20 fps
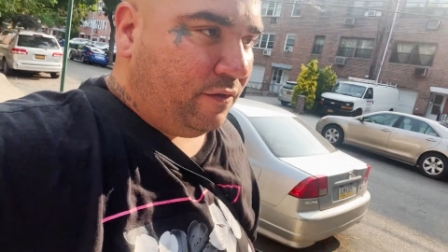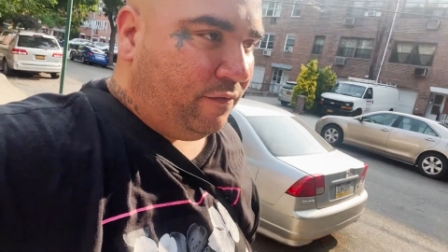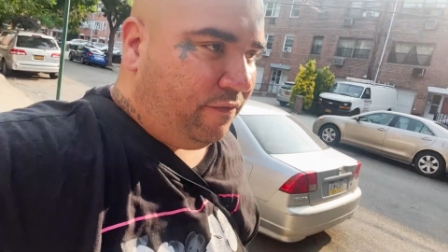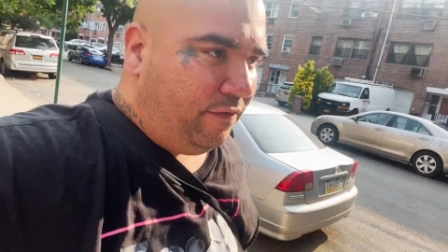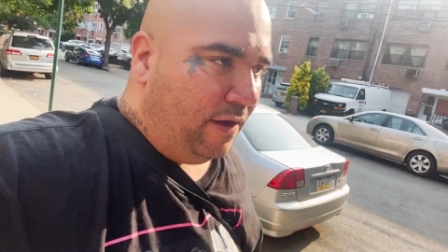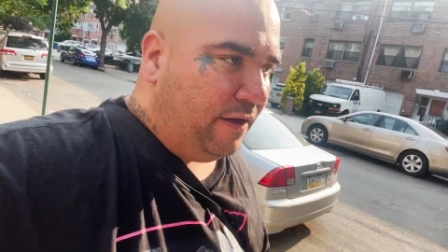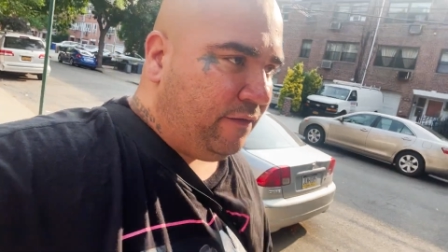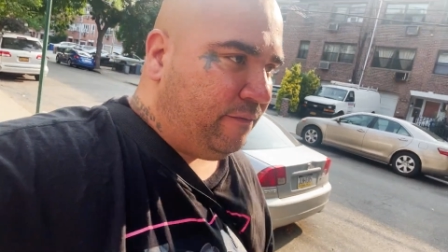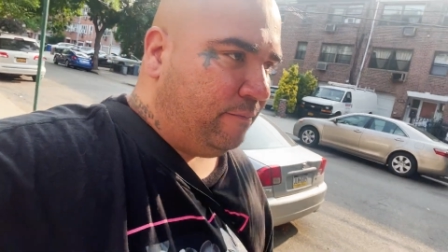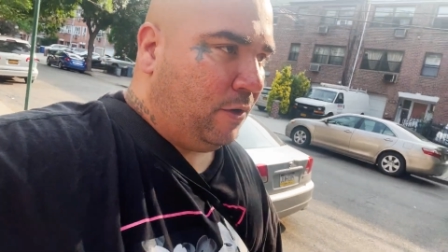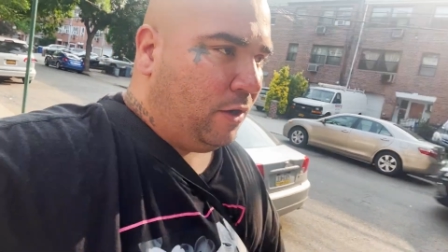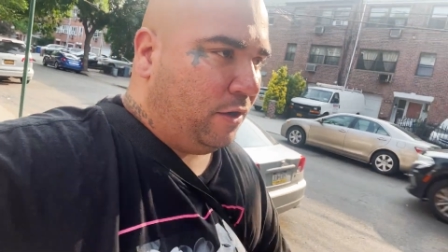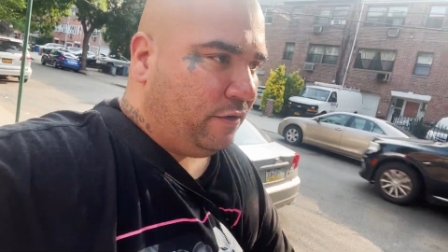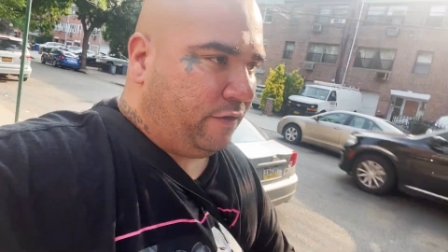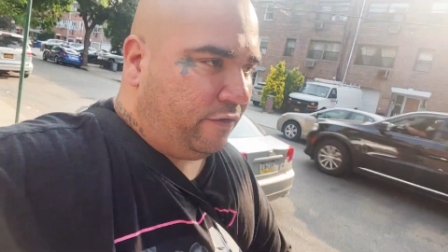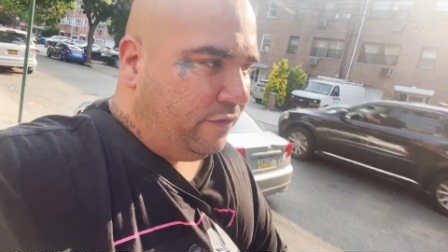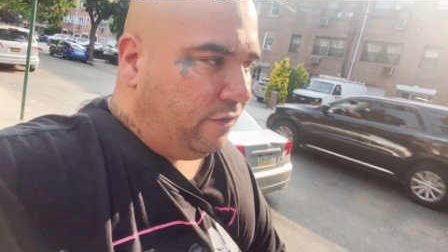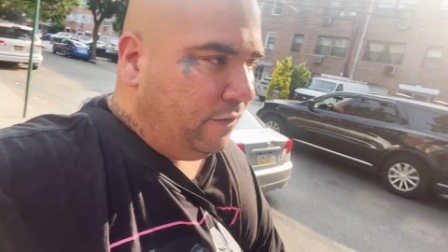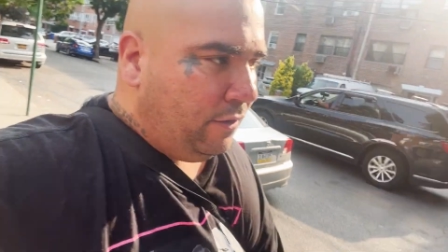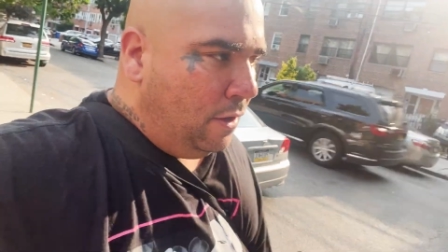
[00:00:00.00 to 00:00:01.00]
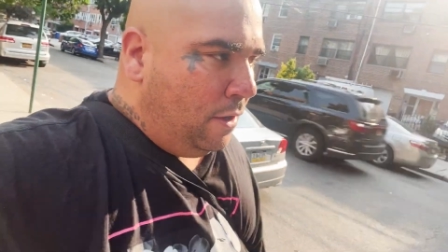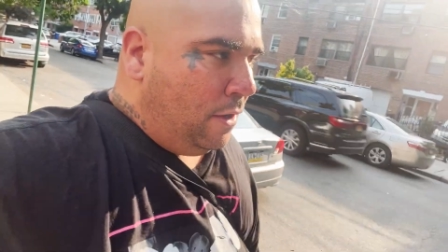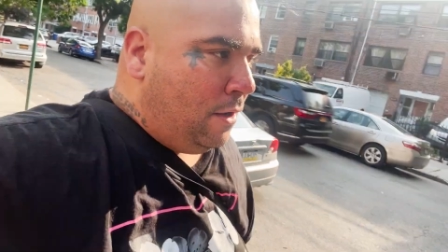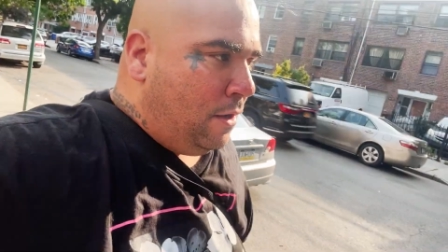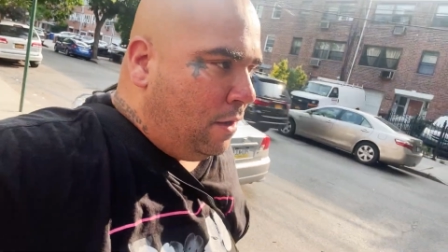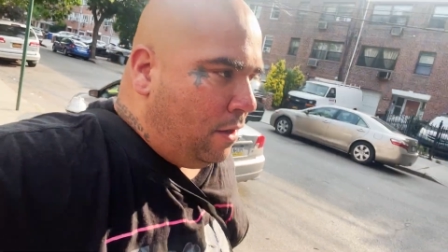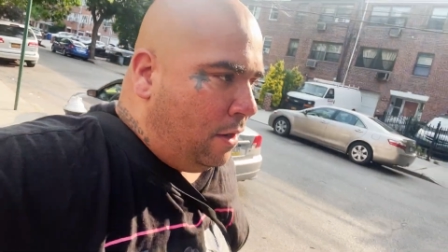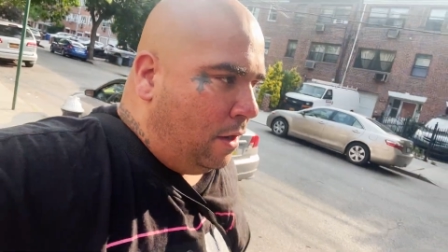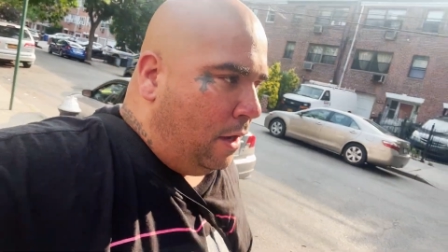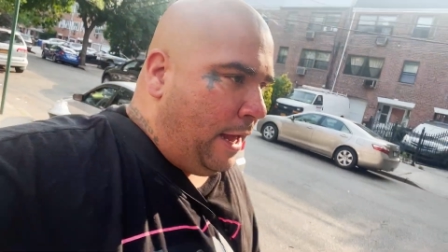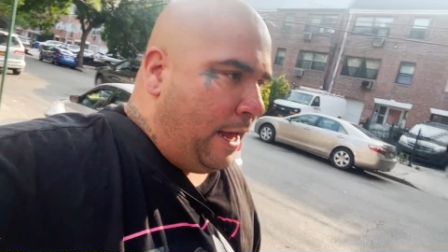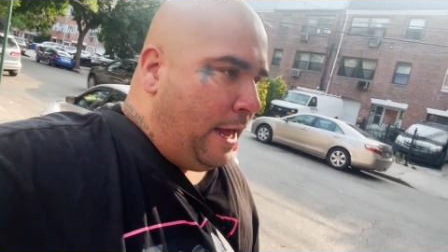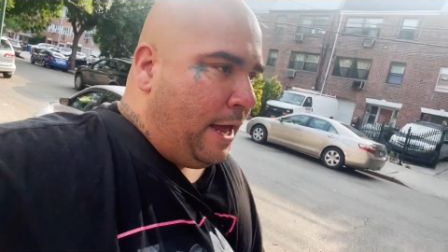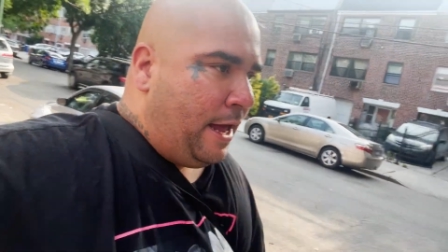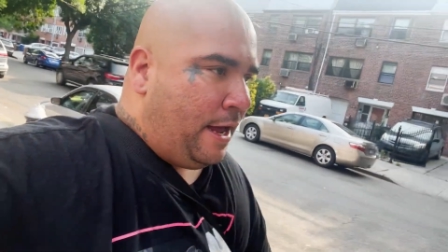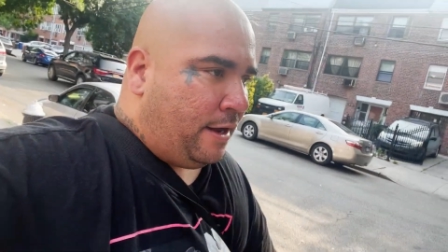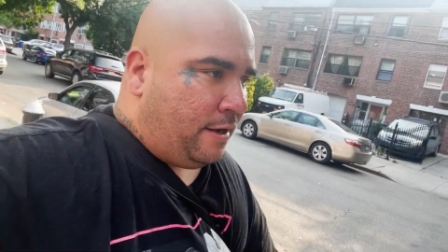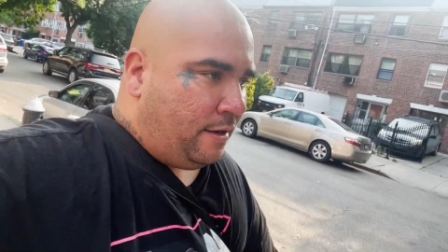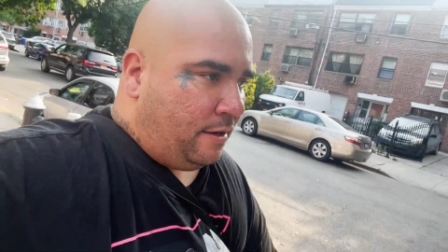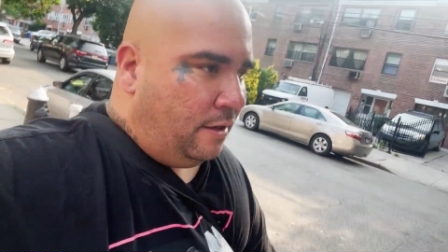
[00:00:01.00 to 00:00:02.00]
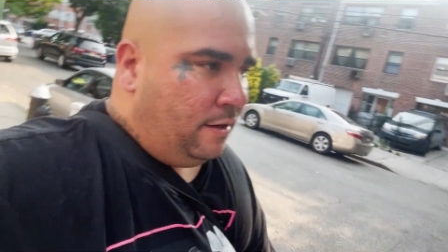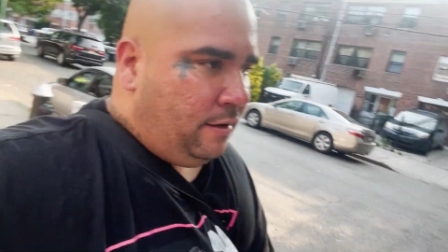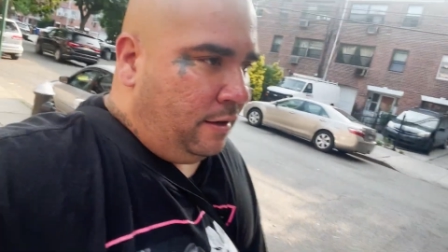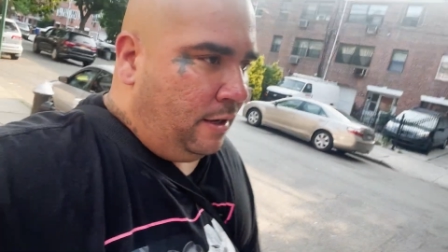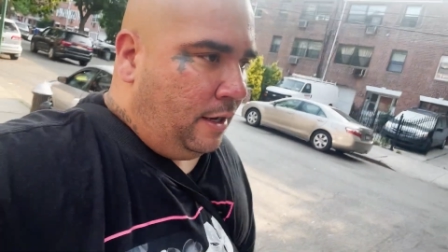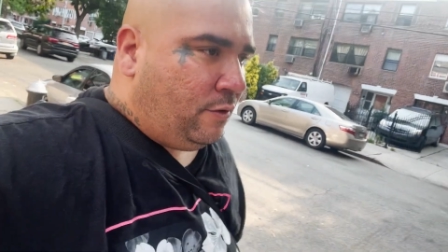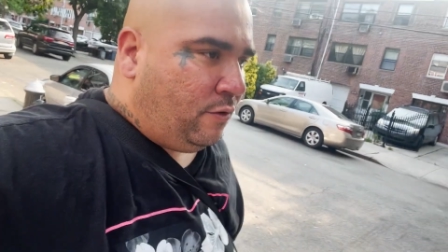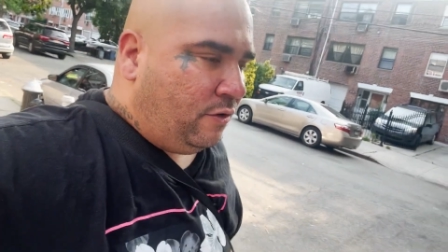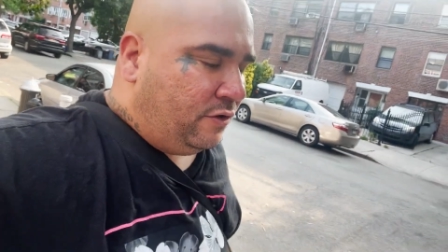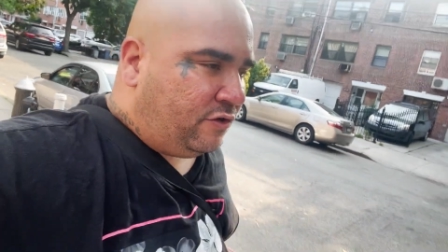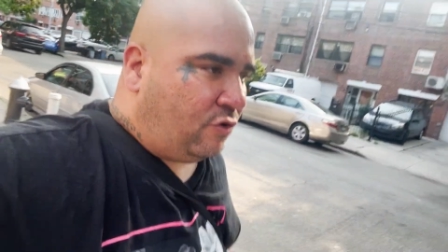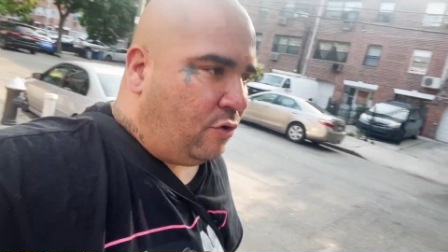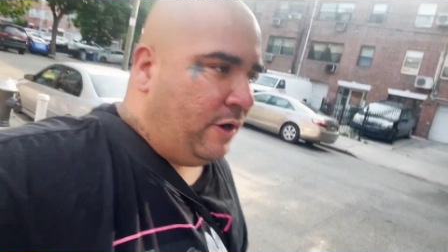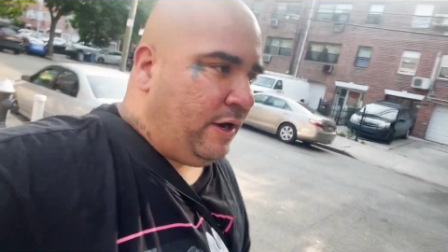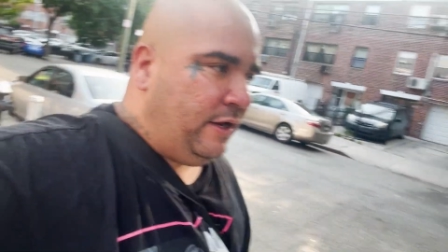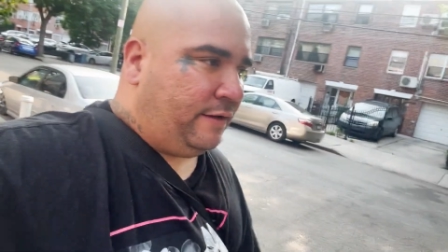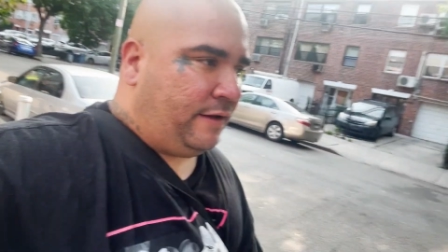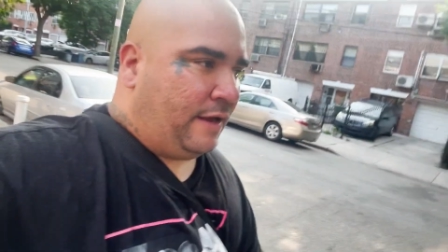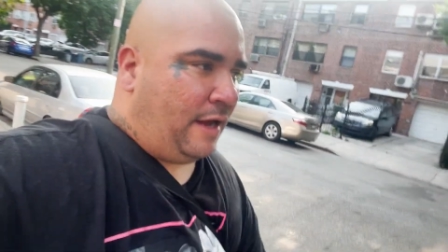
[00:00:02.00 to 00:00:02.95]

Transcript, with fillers: in five months. And I know it's crazy,